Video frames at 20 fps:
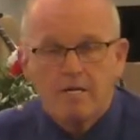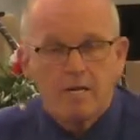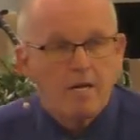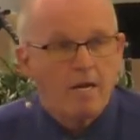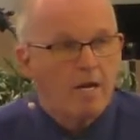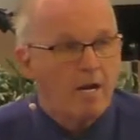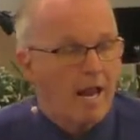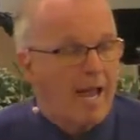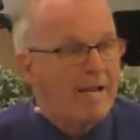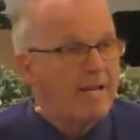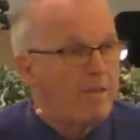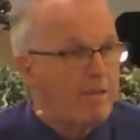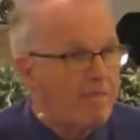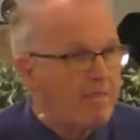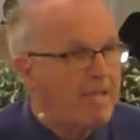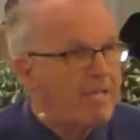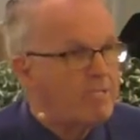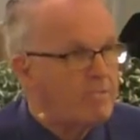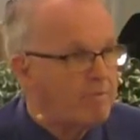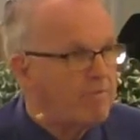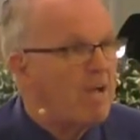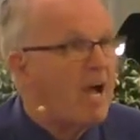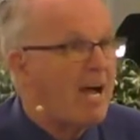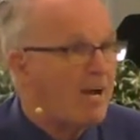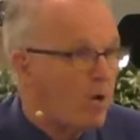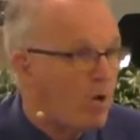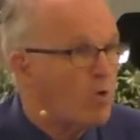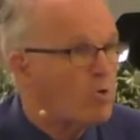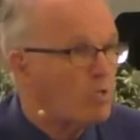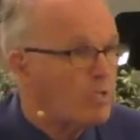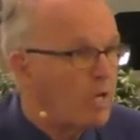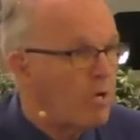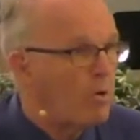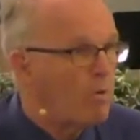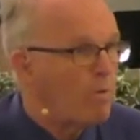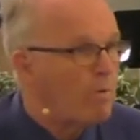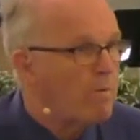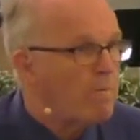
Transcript: neglect the things of God also.